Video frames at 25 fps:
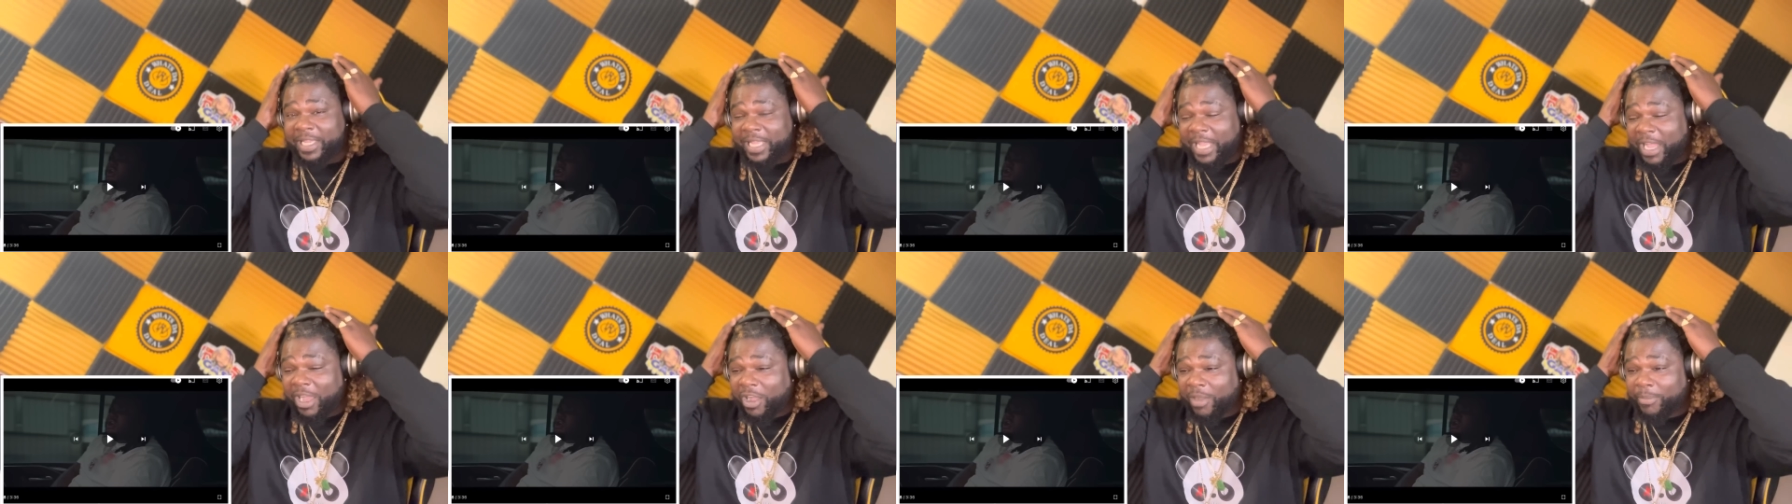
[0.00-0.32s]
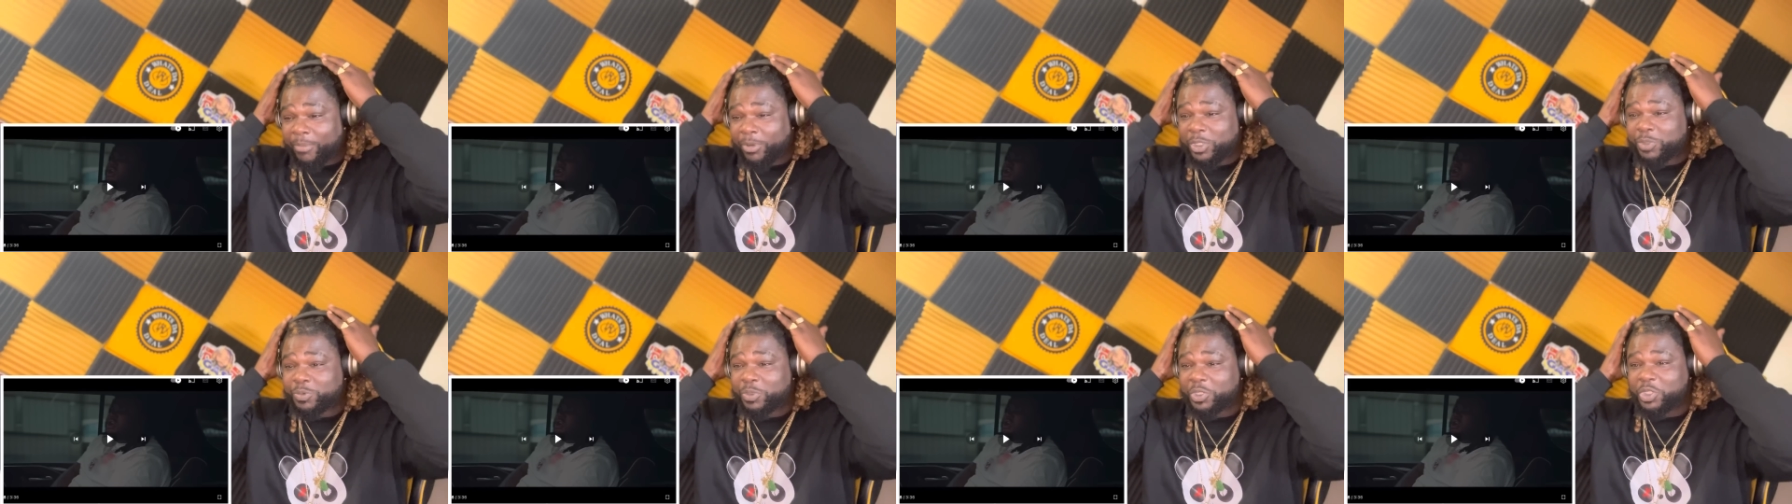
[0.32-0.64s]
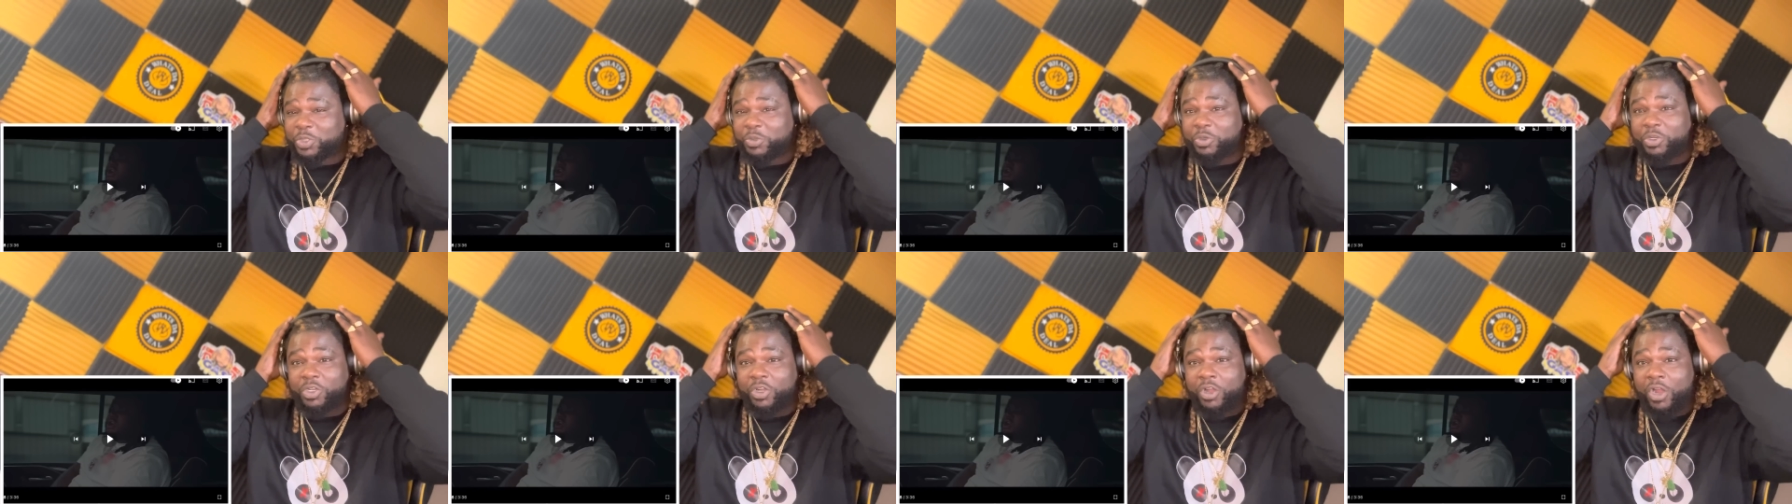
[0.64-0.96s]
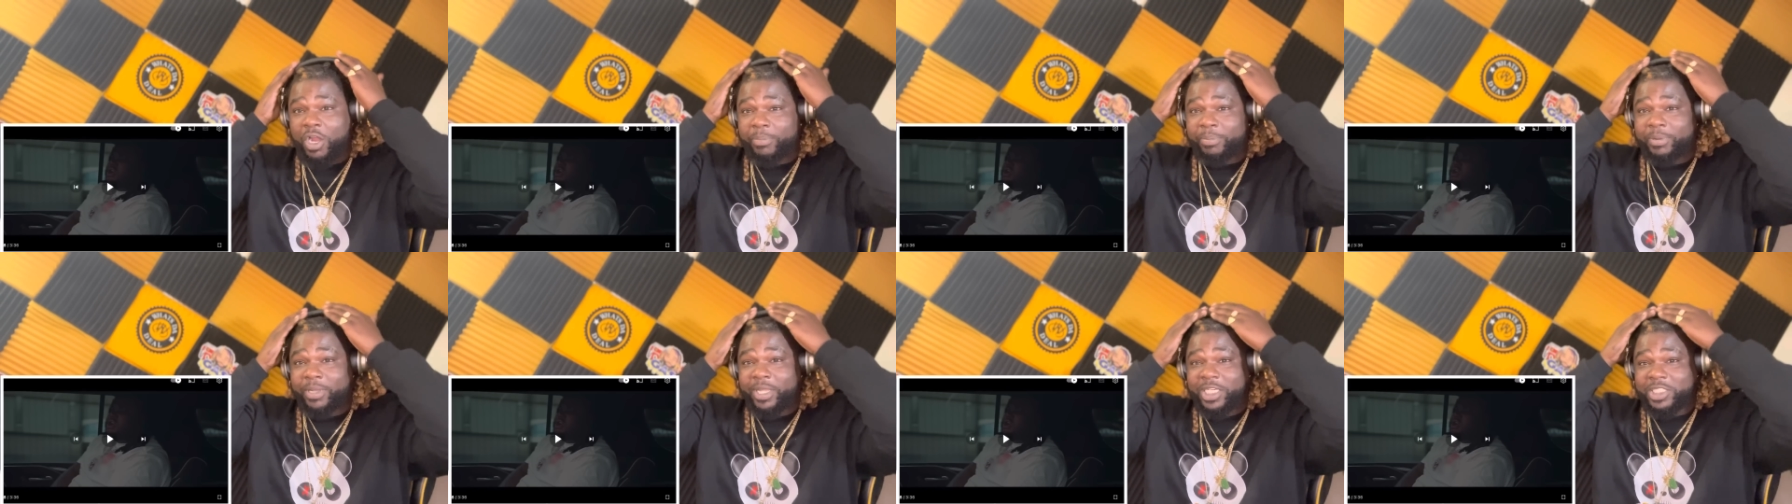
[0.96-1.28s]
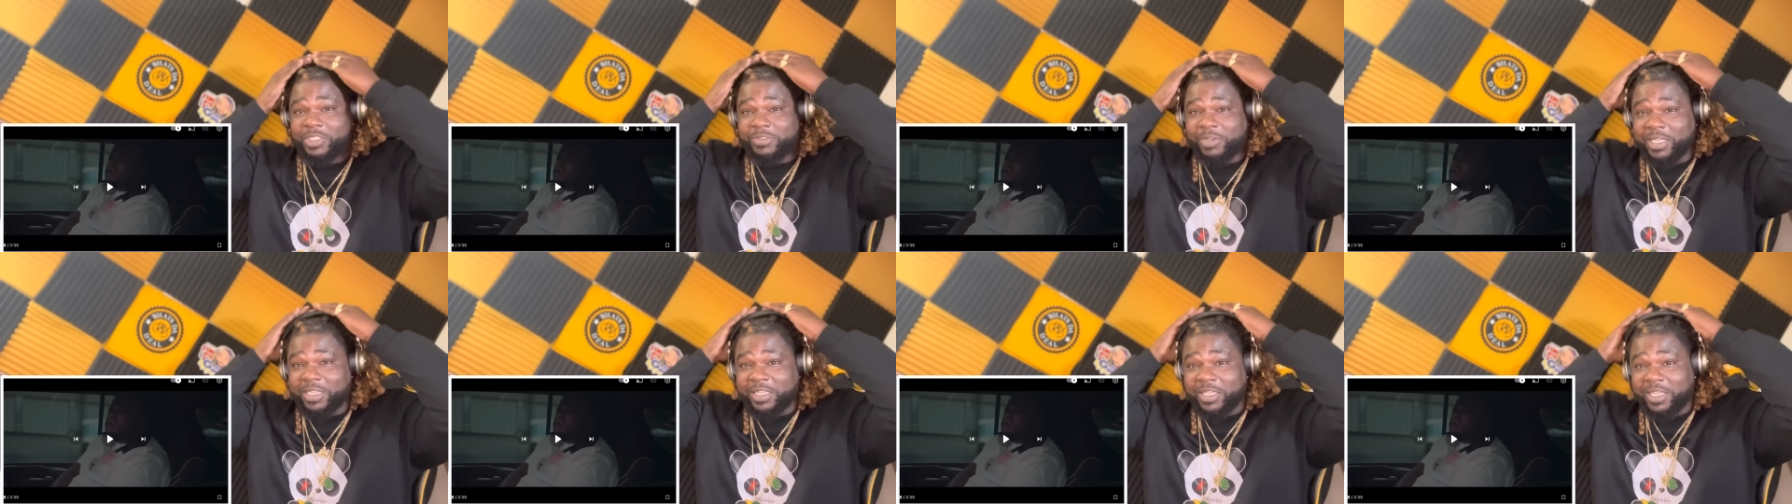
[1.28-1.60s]
I almost went to a dark place
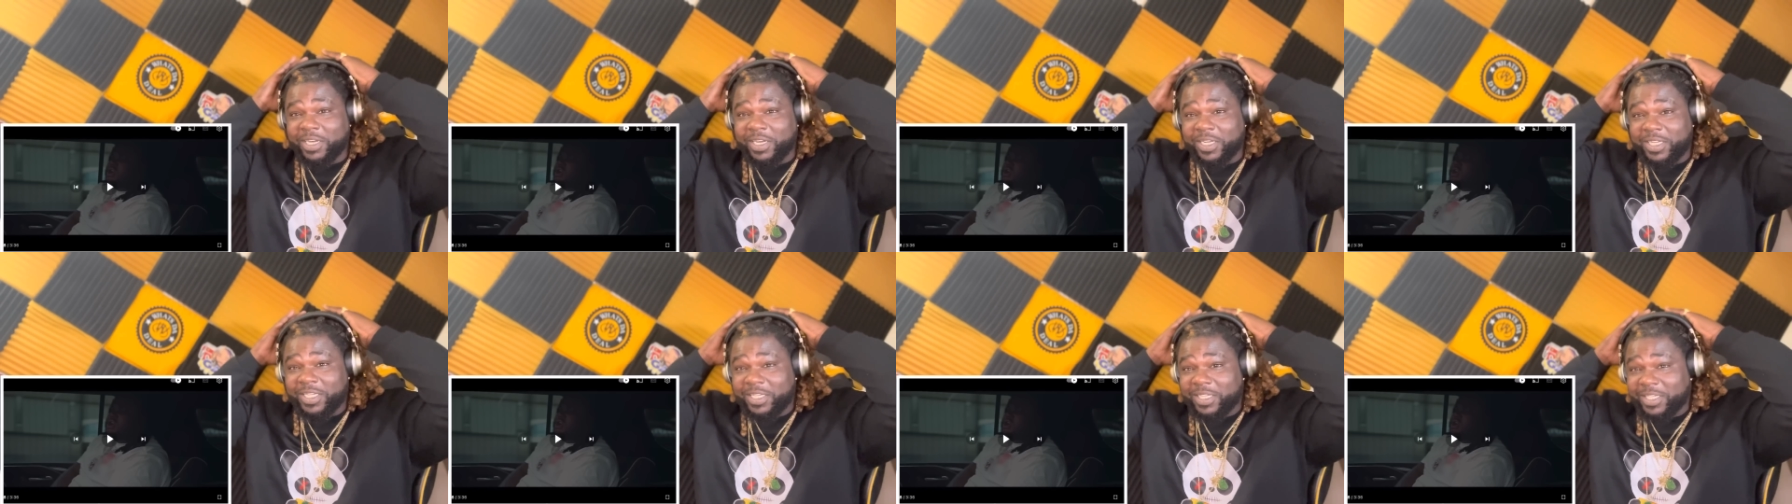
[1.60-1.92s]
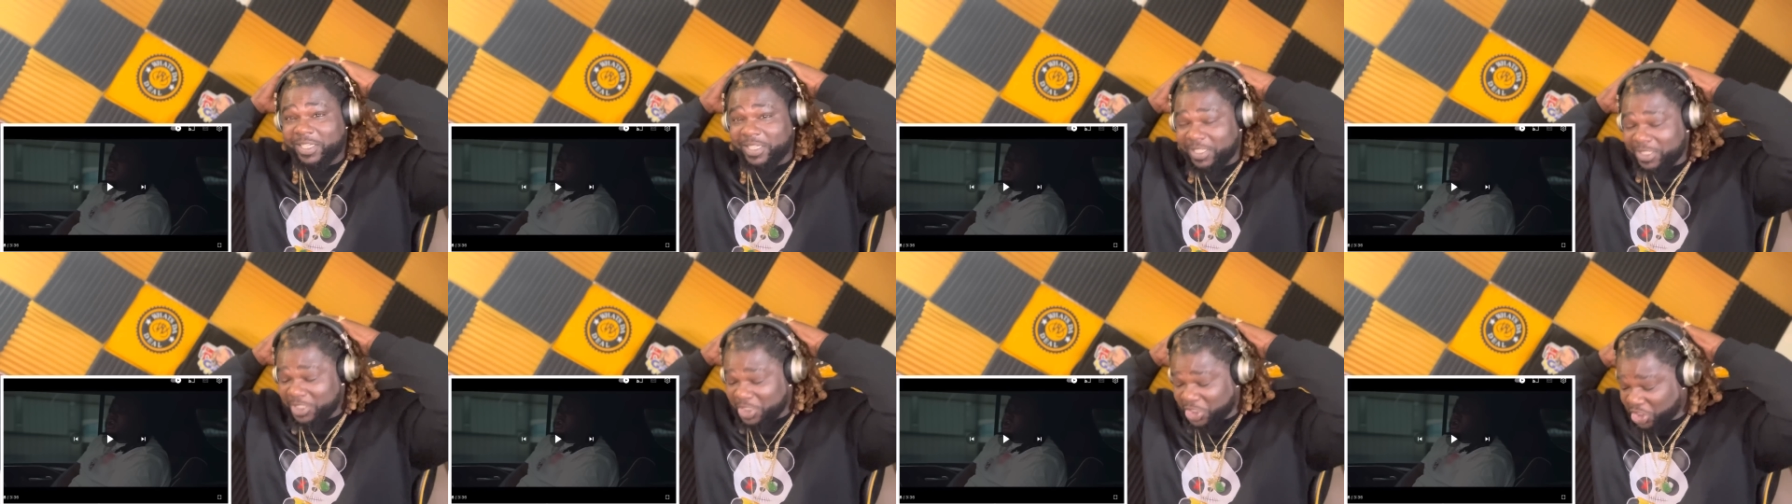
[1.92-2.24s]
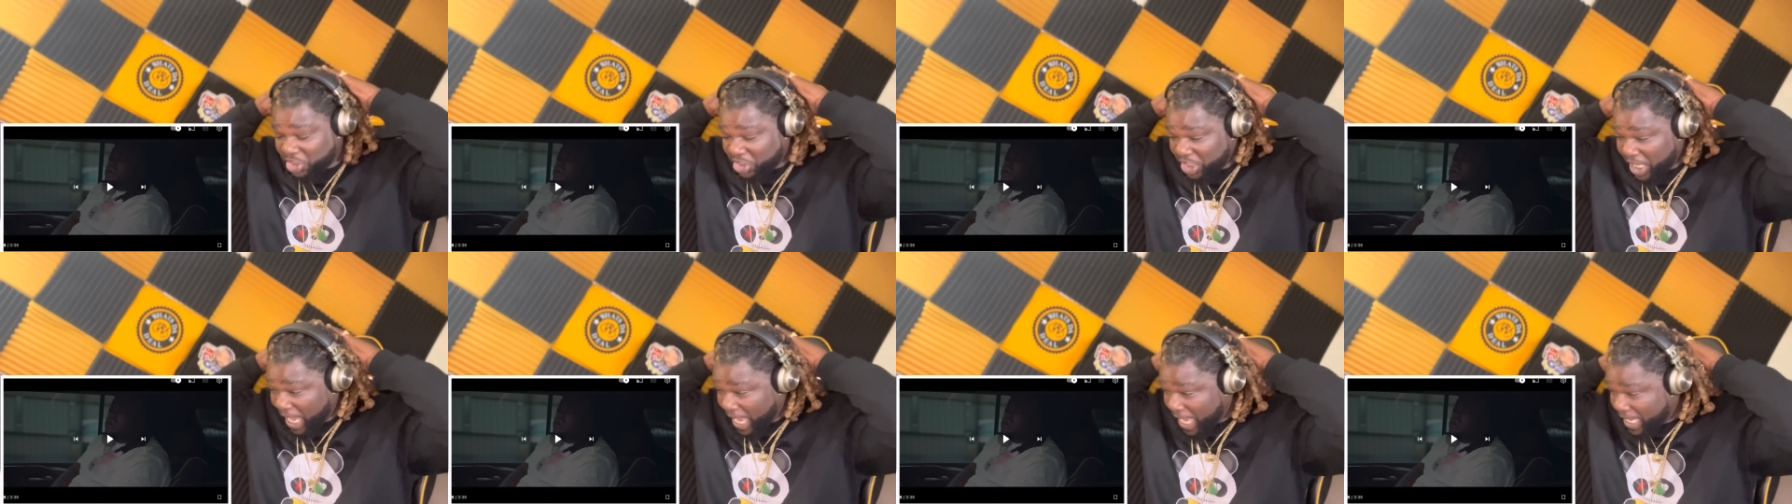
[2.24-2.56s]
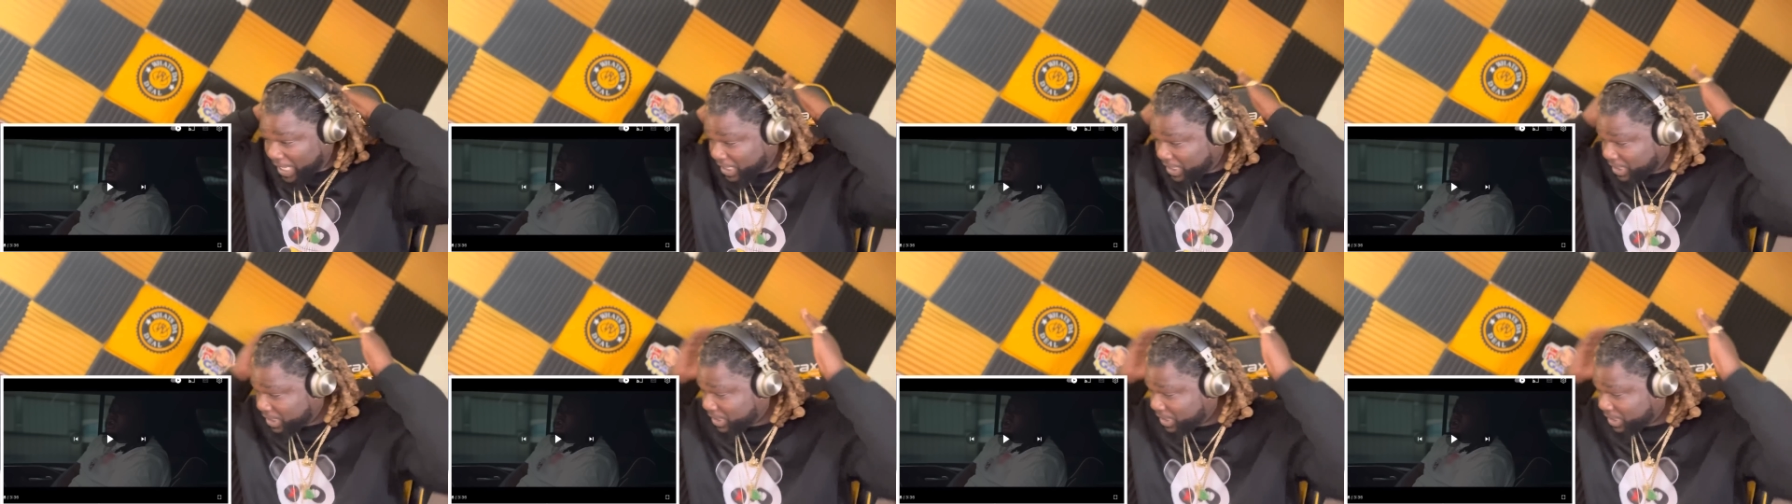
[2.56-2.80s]
right there, cuz. Shit.